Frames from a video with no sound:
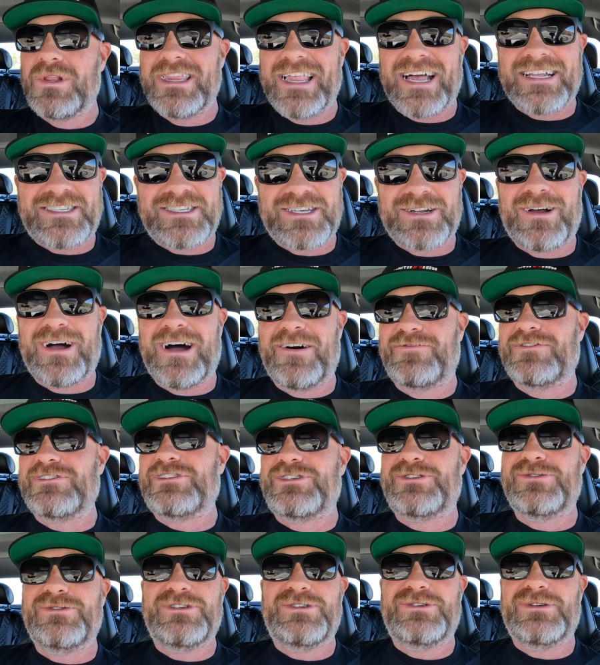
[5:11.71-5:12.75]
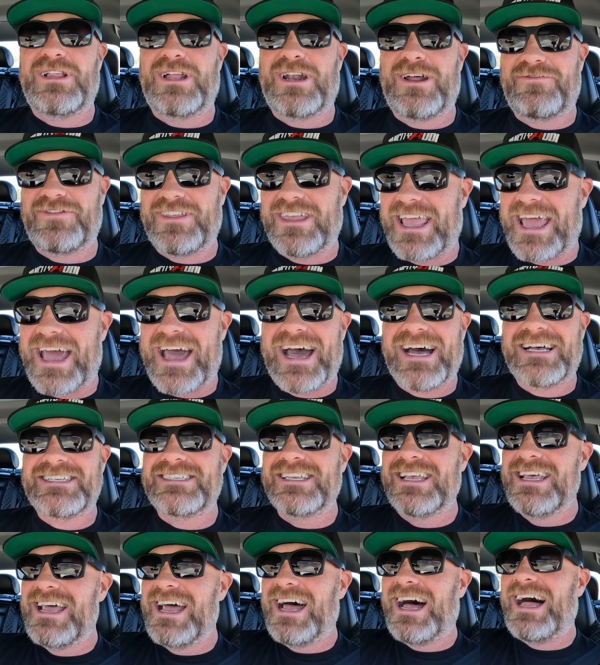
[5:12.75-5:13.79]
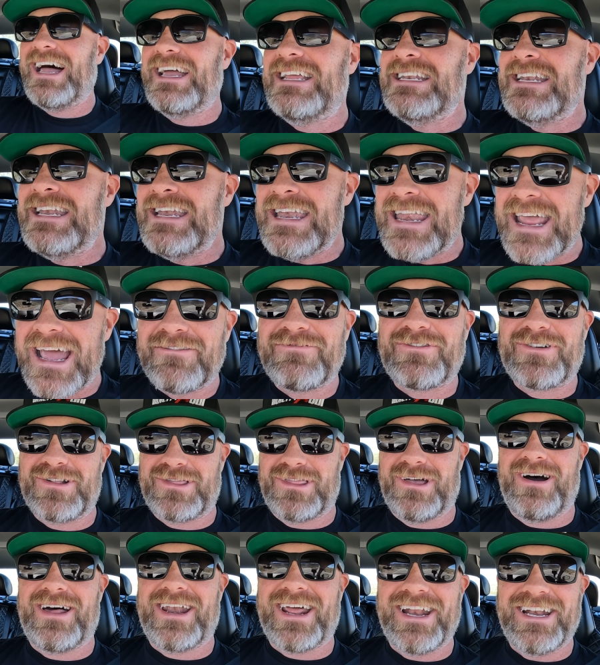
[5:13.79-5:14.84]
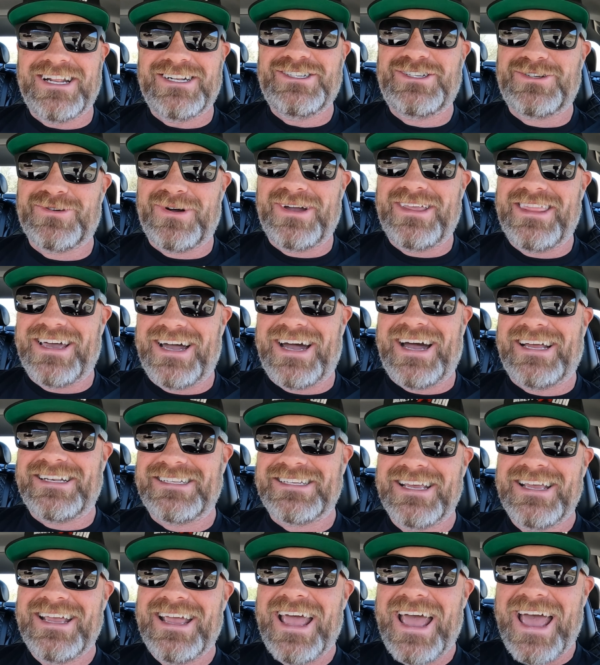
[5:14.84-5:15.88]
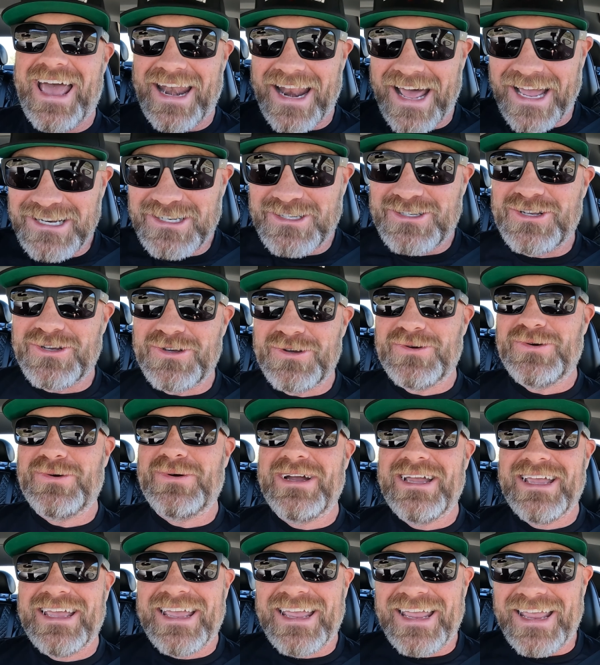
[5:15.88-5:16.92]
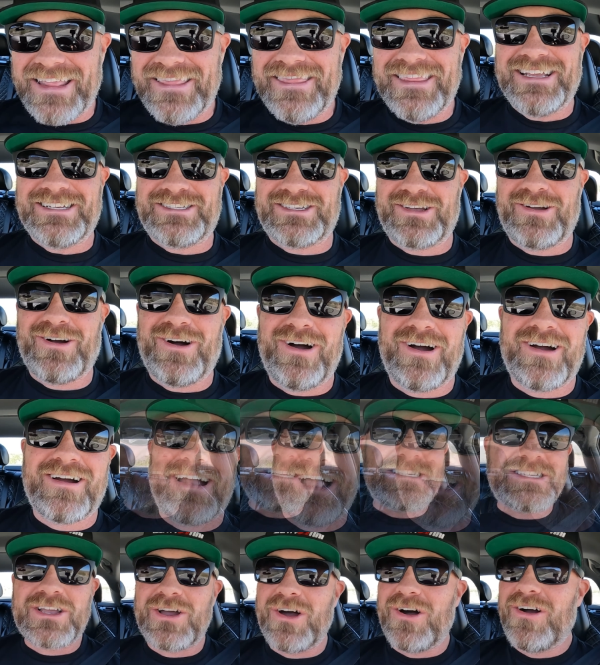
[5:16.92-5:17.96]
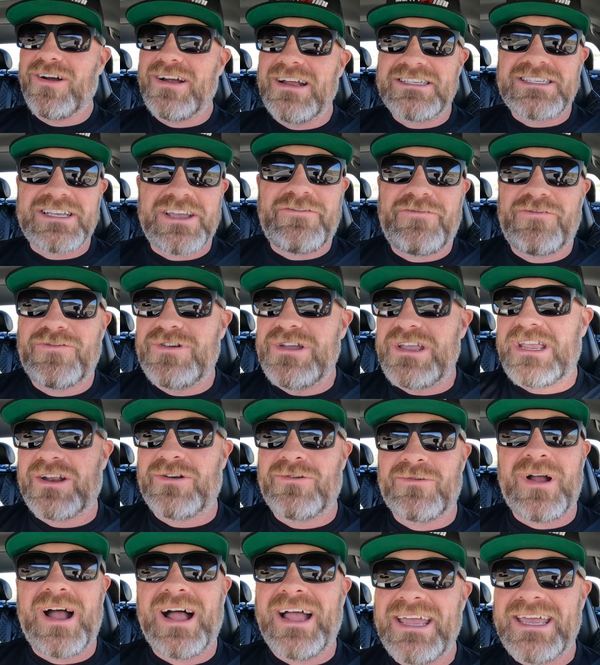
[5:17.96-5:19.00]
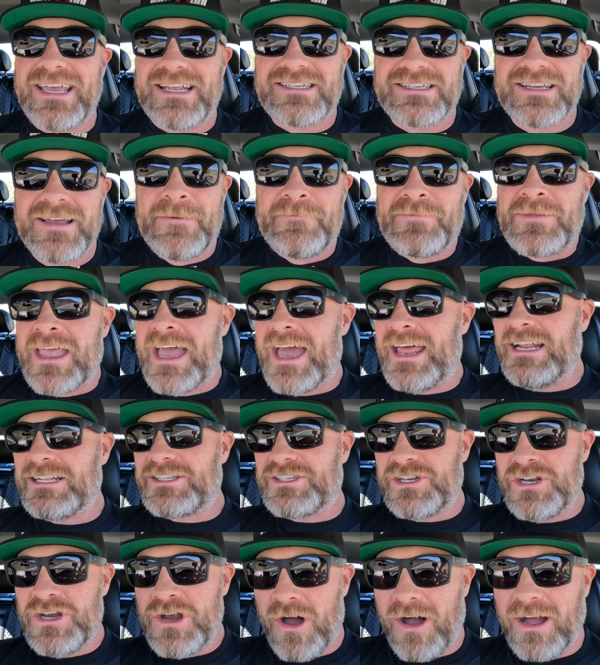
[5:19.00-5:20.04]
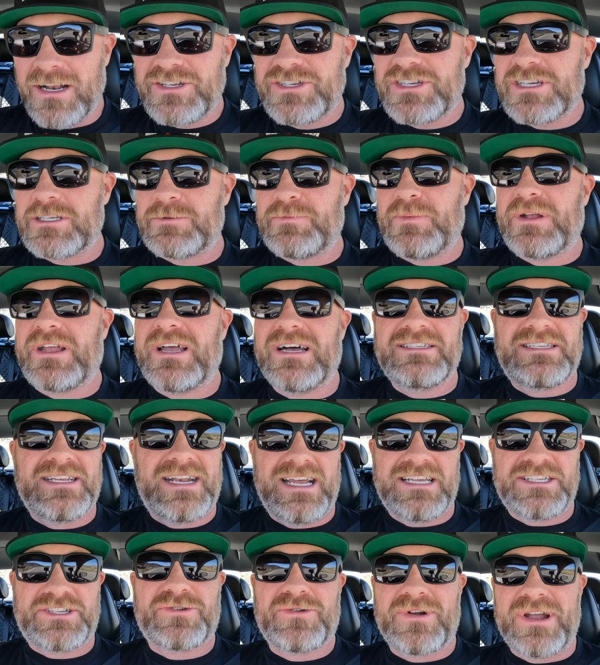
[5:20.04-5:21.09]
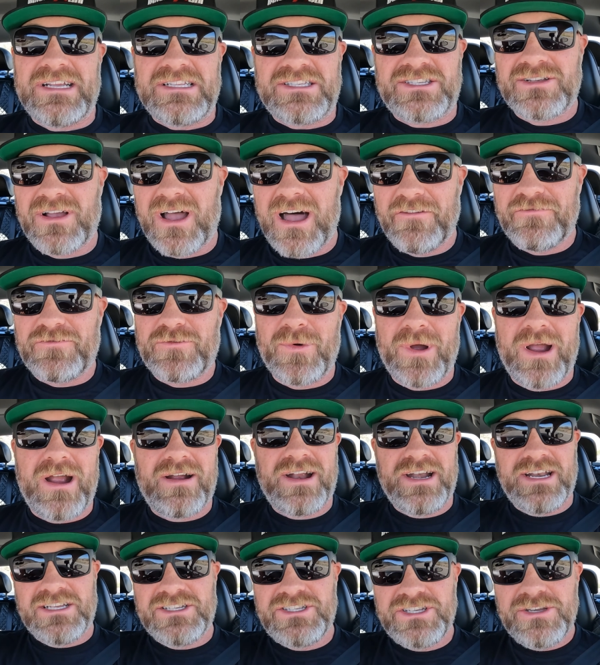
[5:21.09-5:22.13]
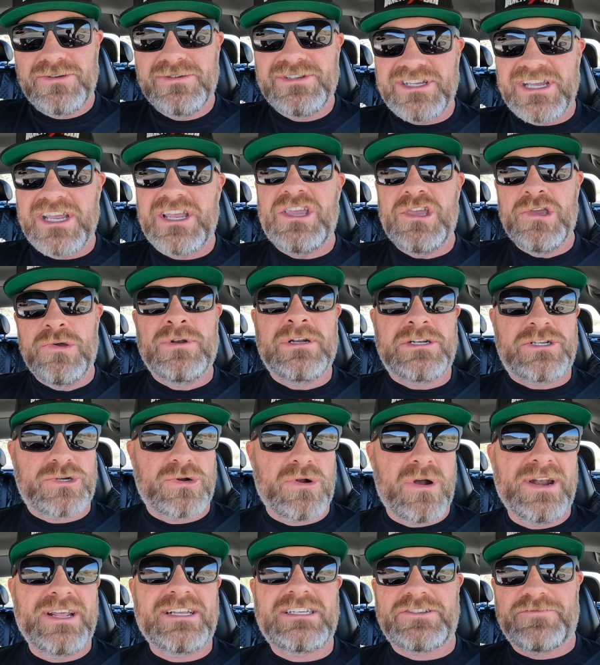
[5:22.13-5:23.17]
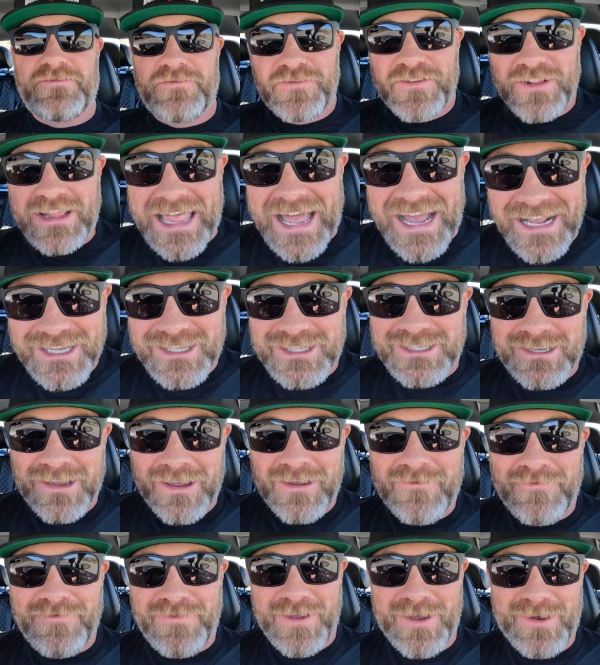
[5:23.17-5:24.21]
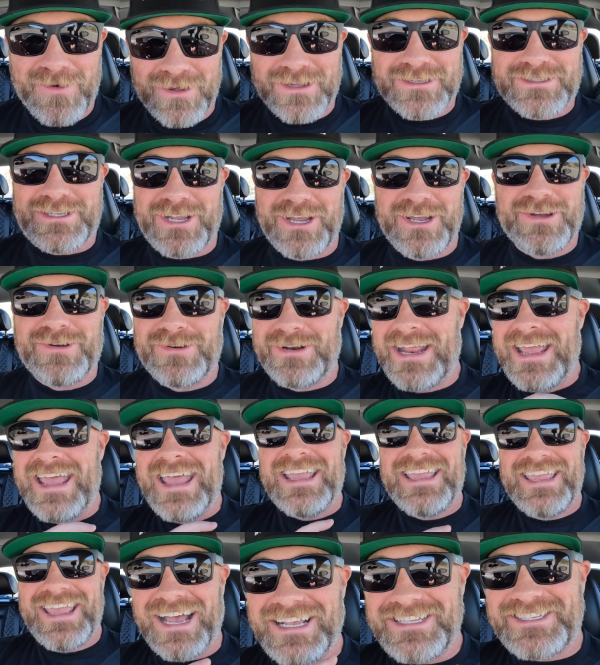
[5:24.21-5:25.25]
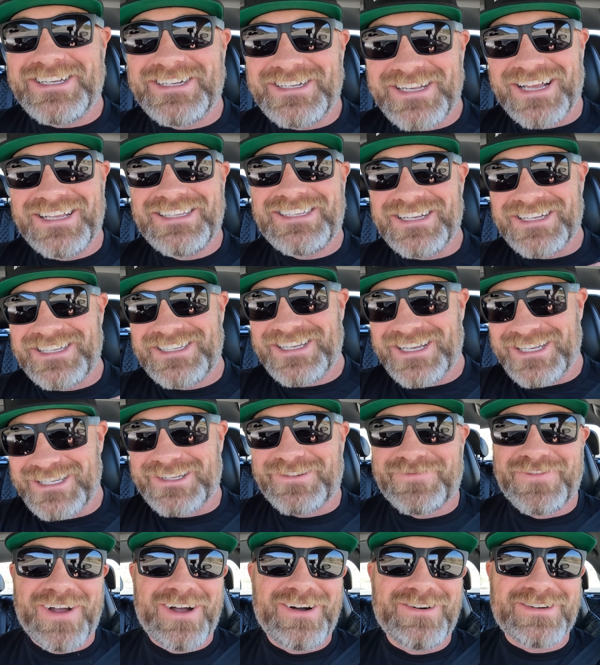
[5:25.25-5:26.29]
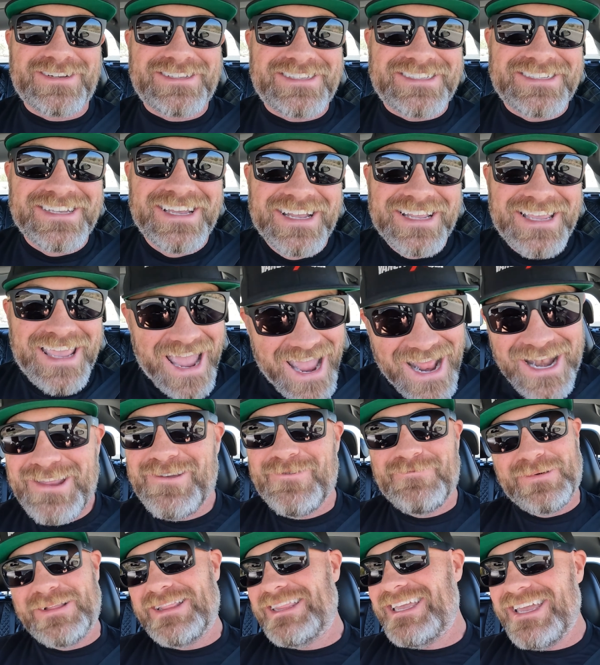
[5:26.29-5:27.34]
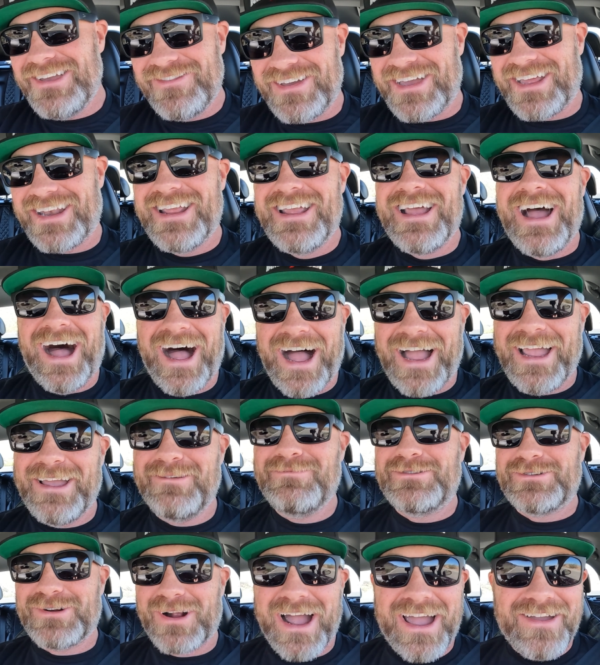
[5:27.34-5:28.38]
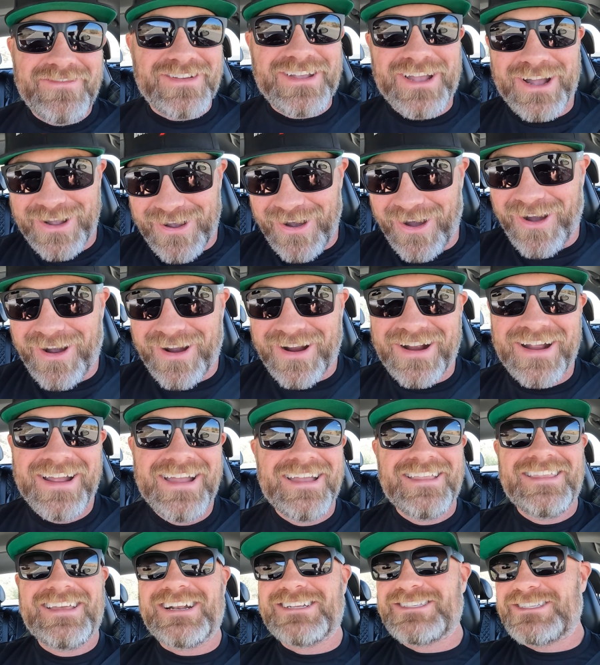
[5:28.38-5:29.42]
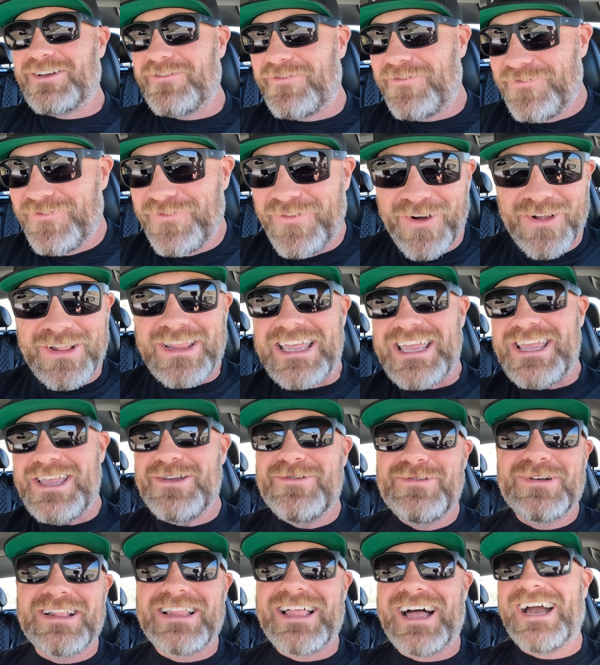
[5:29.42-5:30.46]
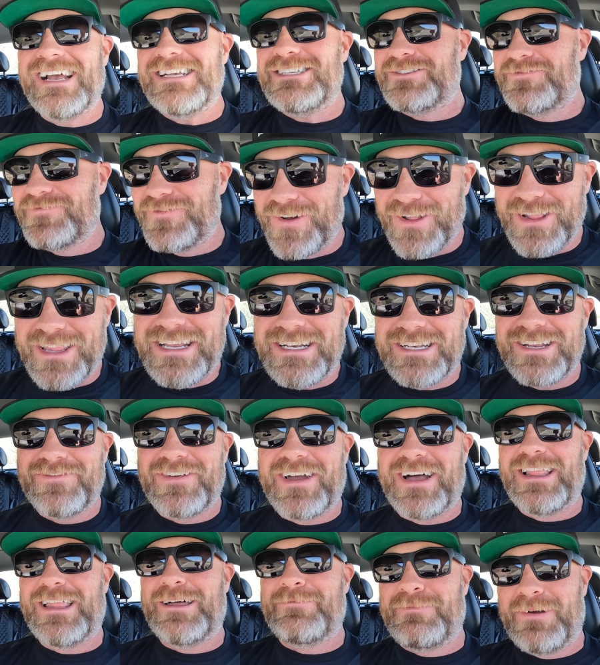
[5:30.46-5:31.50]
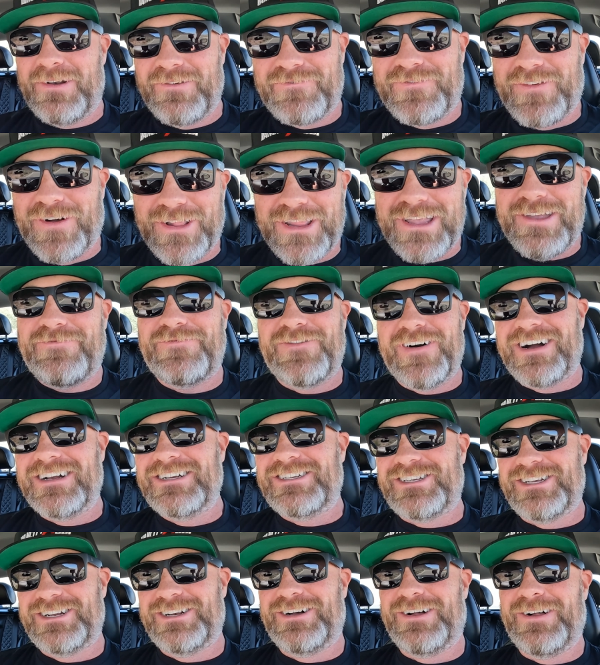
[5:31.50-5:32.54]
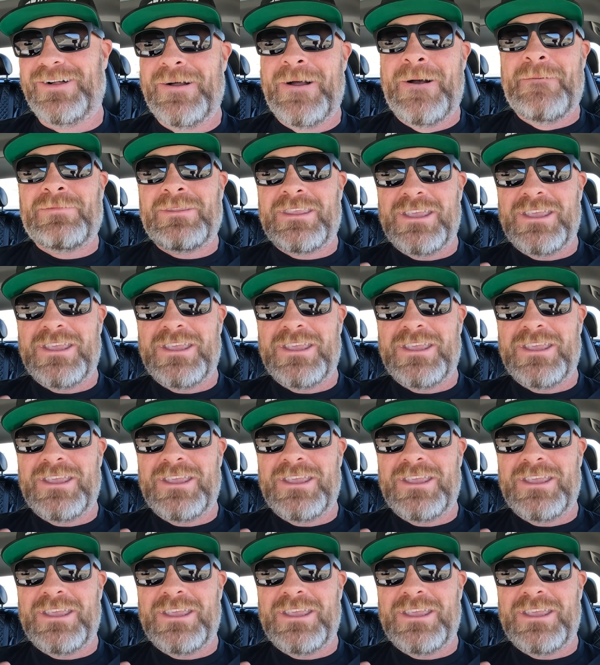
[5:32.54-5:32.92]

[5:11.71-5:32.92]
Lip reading: lets it off as soon as you let off the gas. I never thought I'd enjoy that, and I do in this car. This car is a freaking riot, and it's not just because it has great software. It is using Unitronic's Flex fuel tune. Yes, it does exist, folks. Can you believe it? I'm driving a car that has a fully utilized, fully developed, and fully functional